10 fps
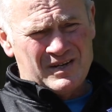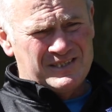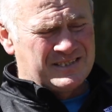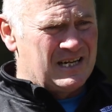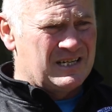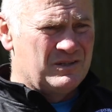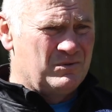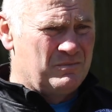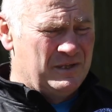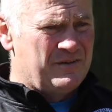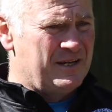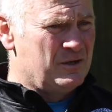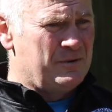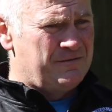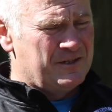Sack, we believe he
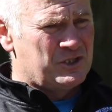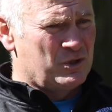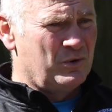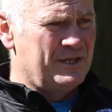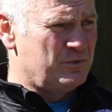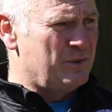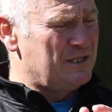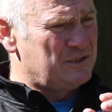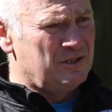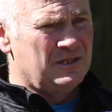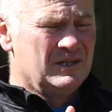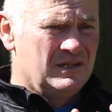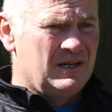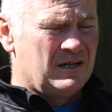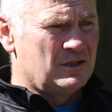could be fit shortly as well. So,
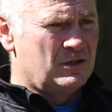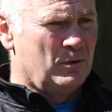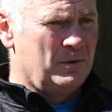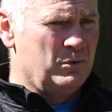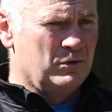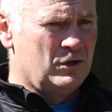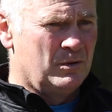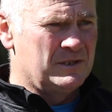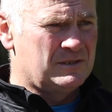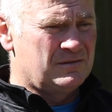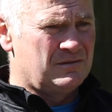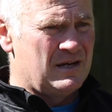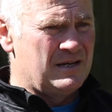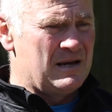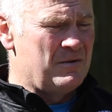you know, it's a couple who can come it.
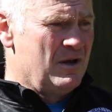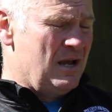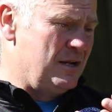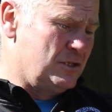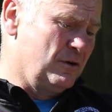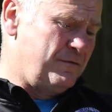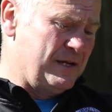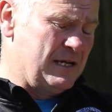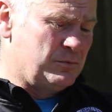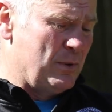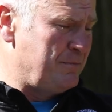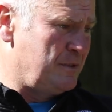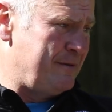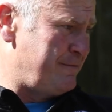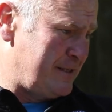And it's good thing is,
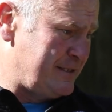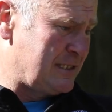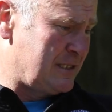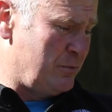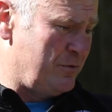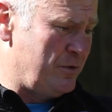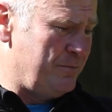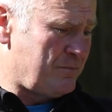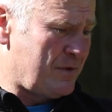Wimpton's been fantastic with her,